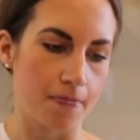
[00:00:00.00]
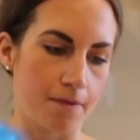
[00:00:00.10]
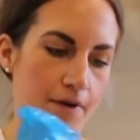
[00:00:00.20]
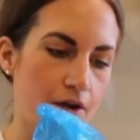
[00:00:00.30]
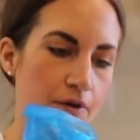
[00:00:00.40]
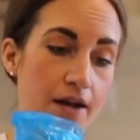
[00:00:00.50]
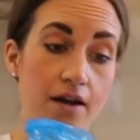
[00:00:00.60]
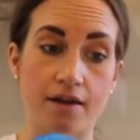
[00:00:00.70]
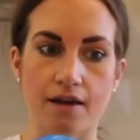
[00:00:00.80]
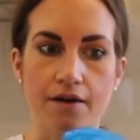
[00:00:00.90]
I quite
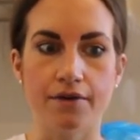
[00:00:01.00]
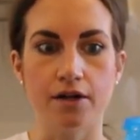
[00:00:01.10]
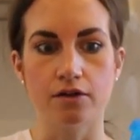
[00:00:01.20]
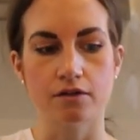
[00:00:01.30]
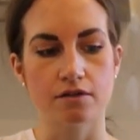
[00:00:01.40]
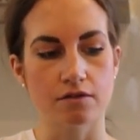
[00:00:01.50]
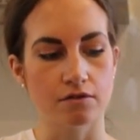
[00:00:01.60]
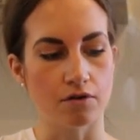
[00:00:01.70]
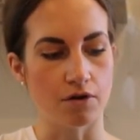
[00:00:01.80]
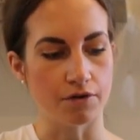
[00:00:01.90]
like how it
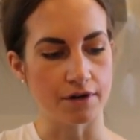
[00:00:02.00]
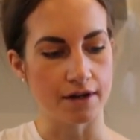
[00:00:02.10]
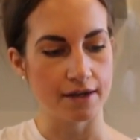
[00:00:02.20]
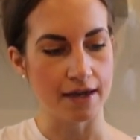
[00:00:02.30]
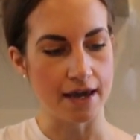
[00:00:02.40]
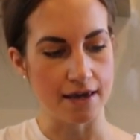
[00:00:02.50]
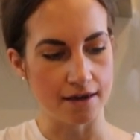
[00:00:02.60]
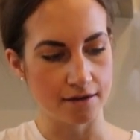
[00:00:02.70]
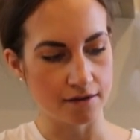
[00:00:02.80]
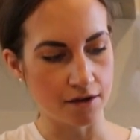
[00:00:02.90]
looks on
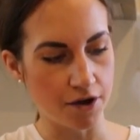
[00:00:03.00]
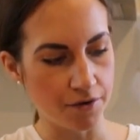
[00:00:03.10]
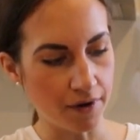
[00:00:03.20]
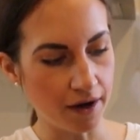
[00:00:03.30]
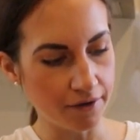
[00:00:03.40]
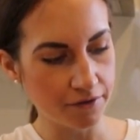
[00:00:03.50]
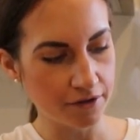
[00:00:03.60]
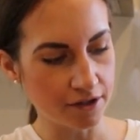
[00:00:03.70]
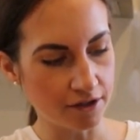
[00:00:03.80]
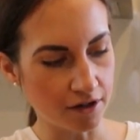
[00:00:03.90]
cake. So I will
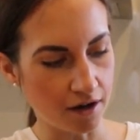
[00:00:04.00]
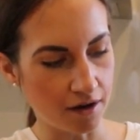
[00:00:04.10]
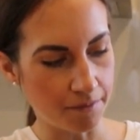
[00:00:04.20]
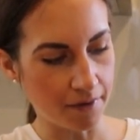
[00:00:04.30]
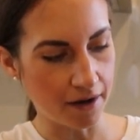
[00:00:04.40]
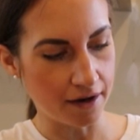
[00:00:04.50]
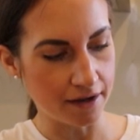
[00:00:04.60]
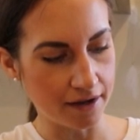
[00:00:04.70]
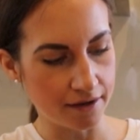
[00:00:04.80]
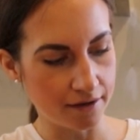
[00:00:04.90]
start
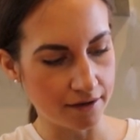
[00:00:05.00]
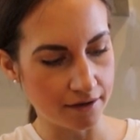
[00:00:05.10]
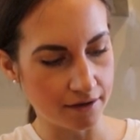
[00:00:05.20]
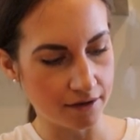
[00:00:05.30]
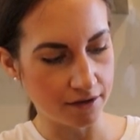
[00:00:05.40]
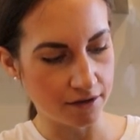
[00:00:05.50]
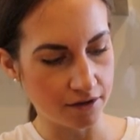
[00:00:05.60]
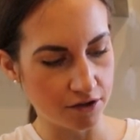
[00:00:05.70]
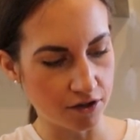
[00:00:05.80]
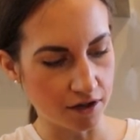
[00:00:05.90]
by
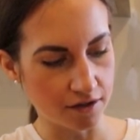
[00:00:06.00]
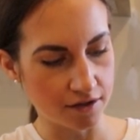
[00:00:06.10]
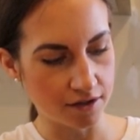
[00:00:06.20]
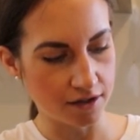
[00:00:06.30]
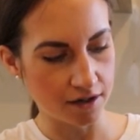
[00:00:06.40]
just